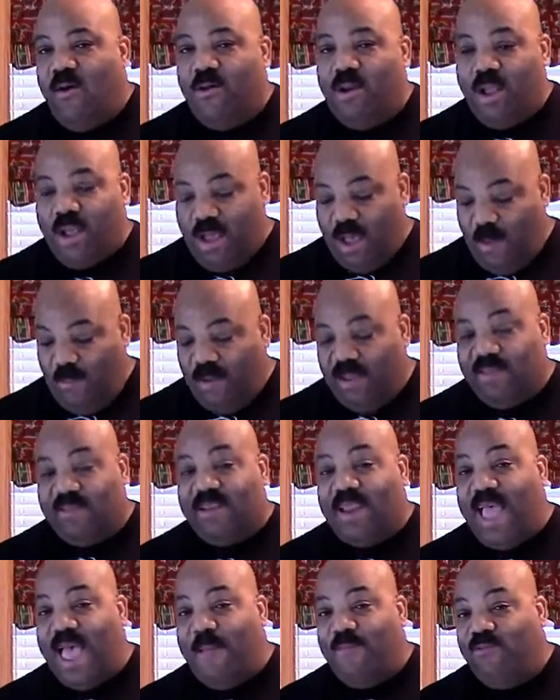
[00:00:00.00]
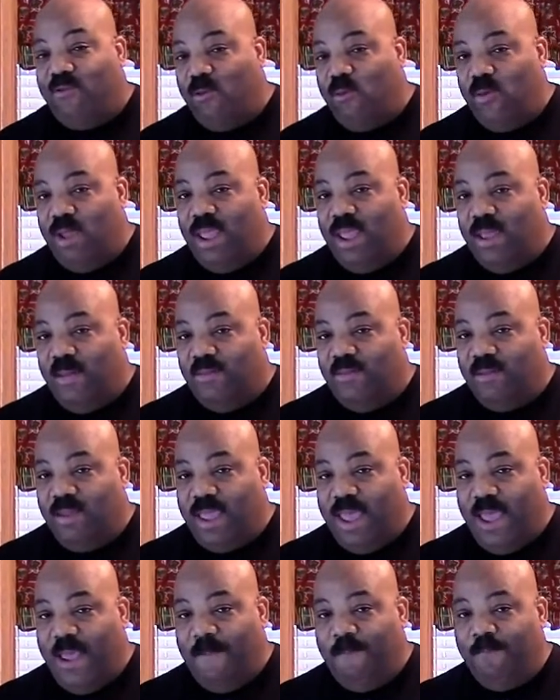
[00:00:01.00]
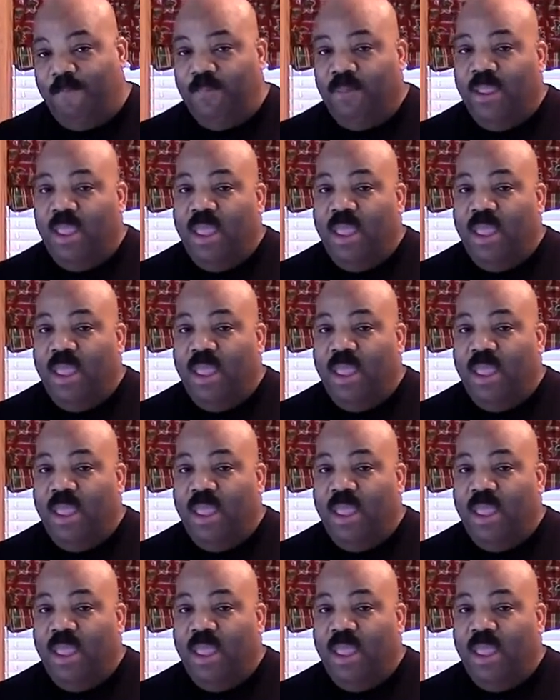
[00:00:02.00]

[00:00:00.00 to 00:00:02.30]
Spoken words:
on a couple of slabs of ribs, okay?